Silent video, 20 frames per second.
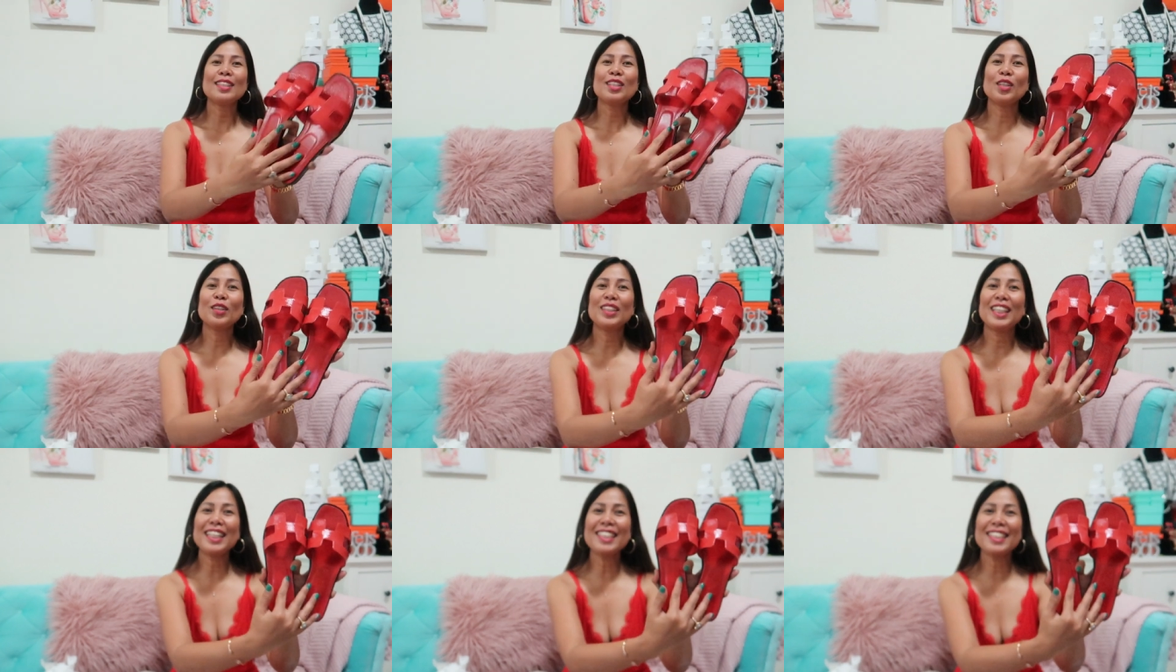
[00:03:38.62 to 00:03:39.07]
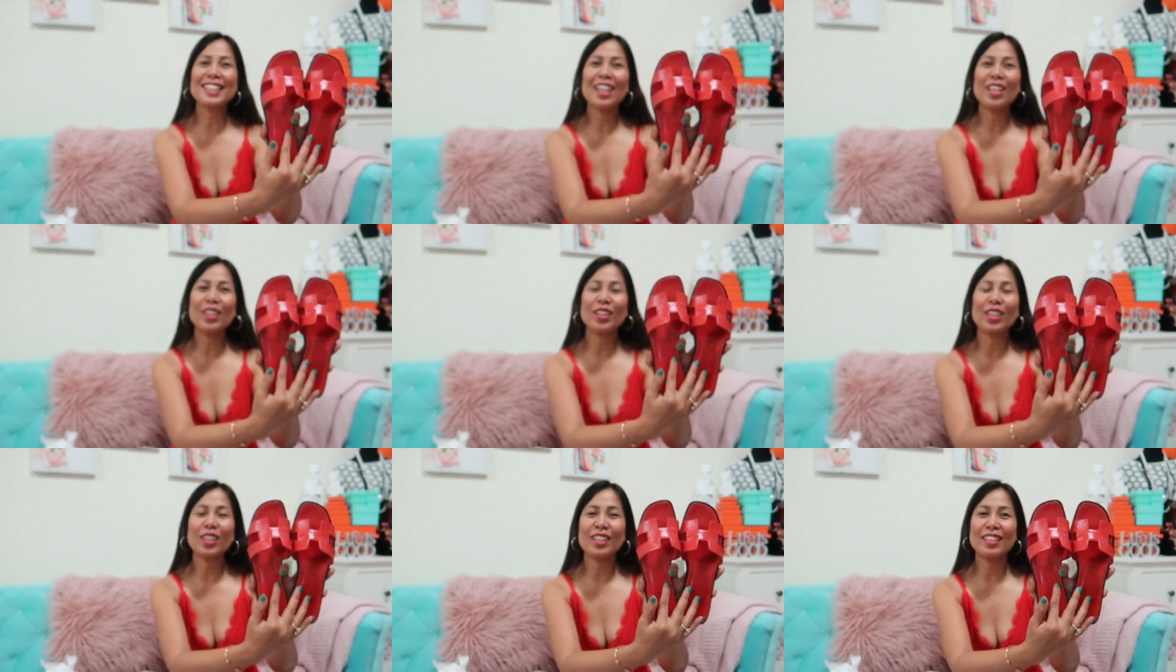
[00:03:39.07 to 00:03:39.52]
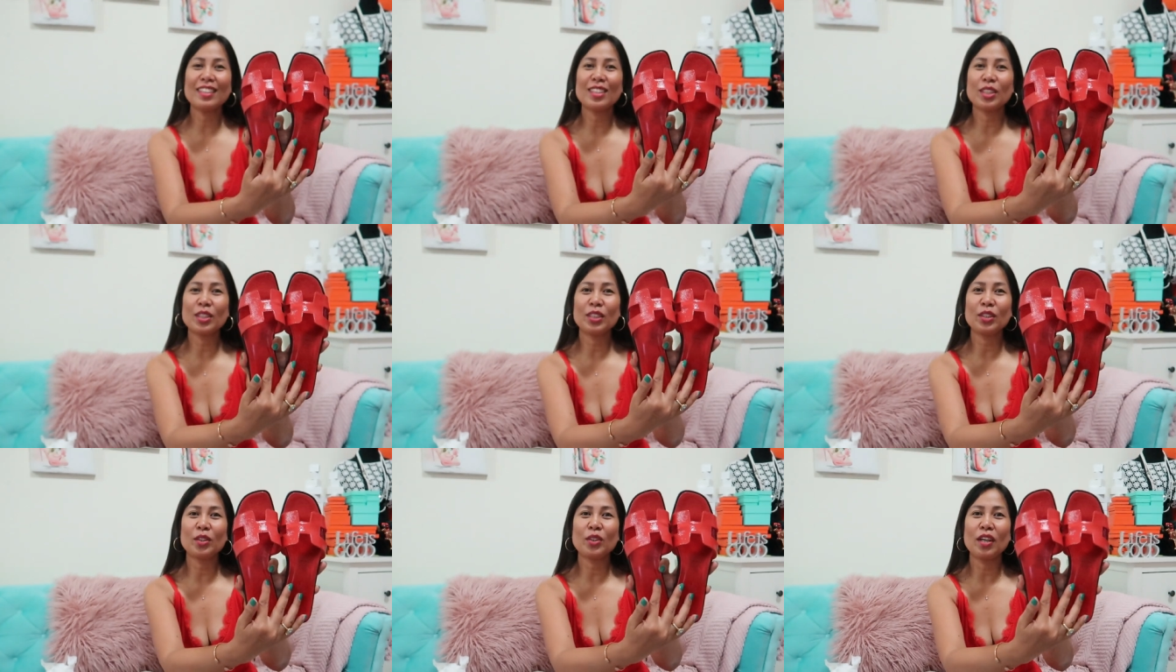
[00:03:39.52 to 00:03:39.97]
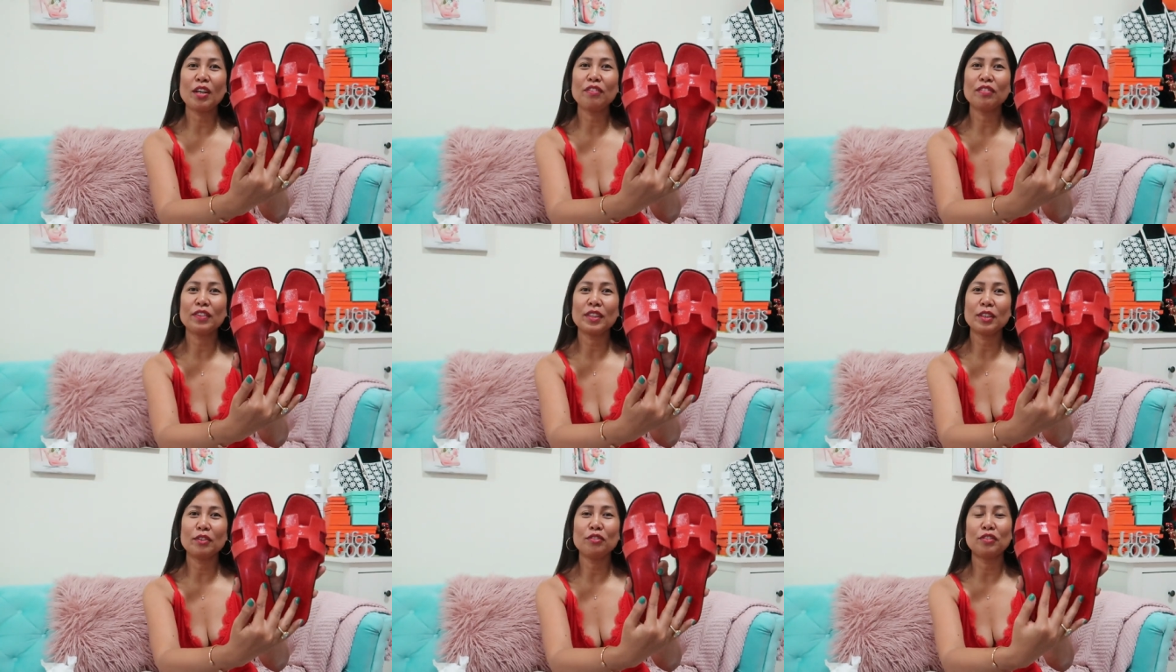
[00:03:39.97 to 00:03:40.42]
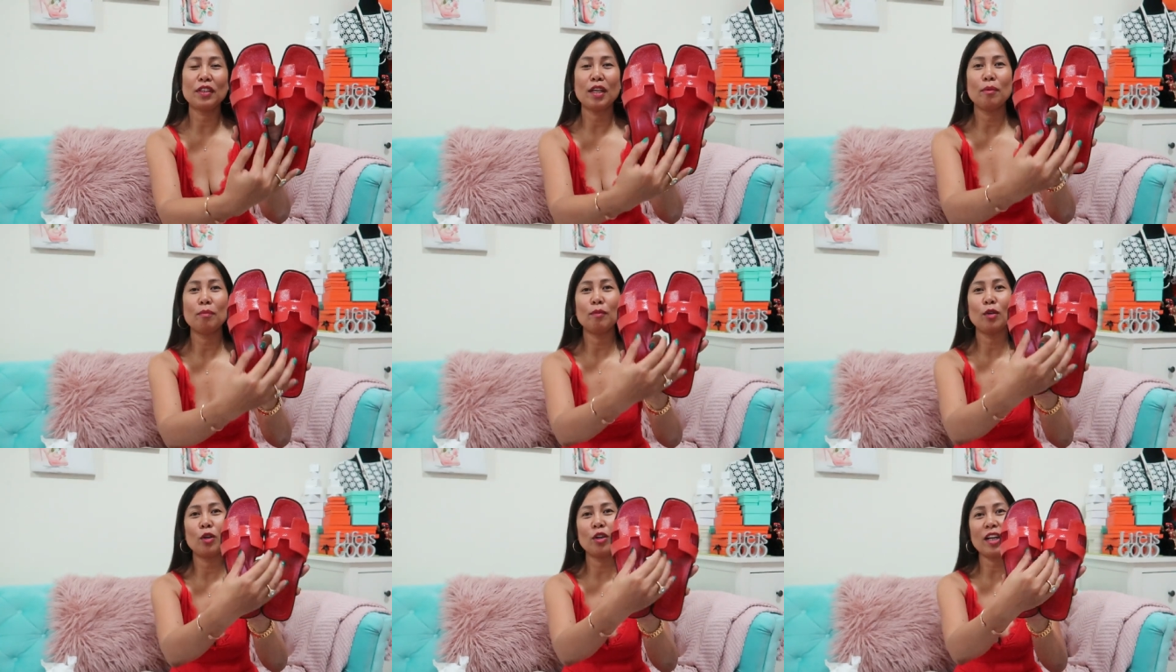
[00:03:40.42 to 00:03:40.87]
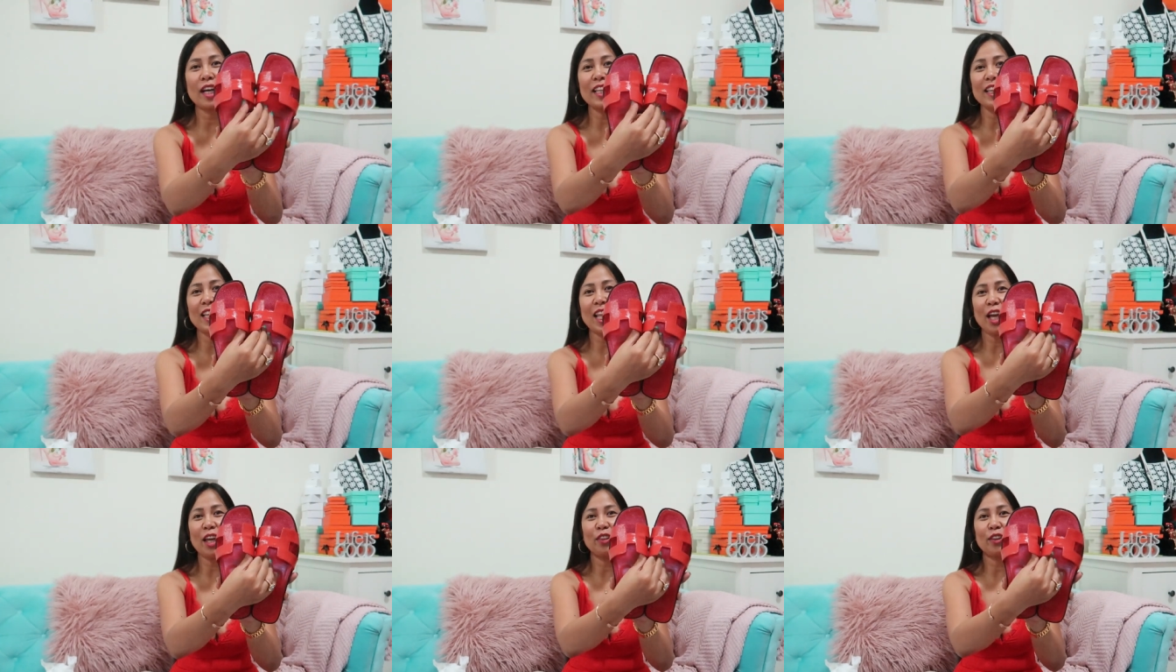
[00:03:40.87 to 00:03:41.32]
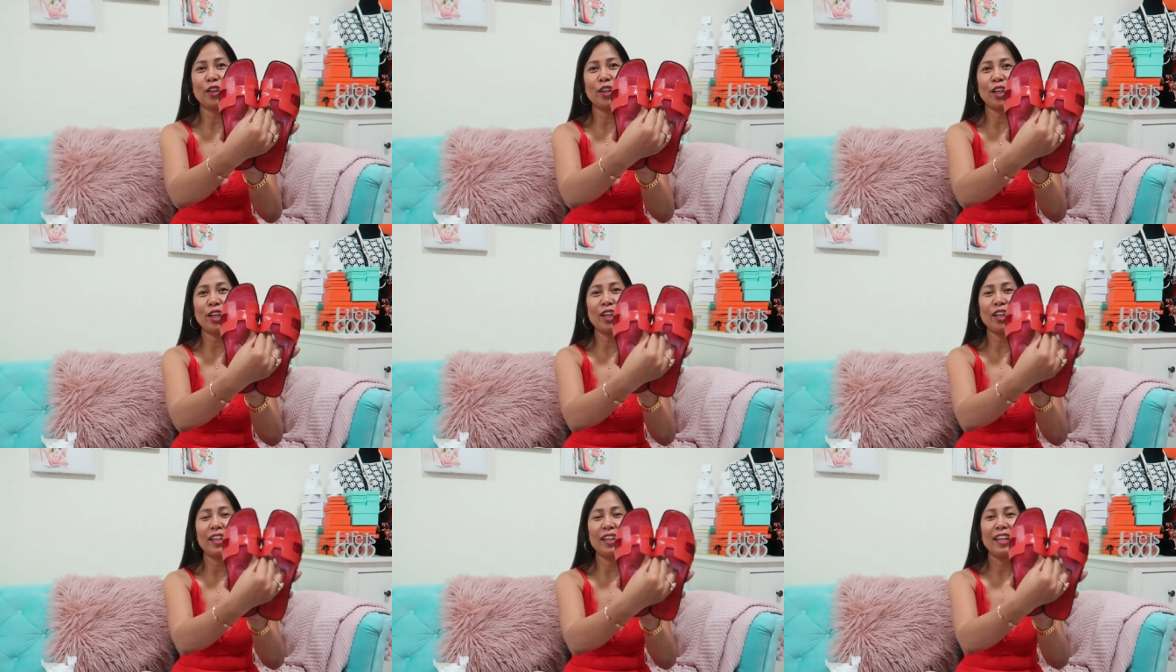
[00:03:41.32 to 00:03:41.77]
so these sandals are crafted from Oran leather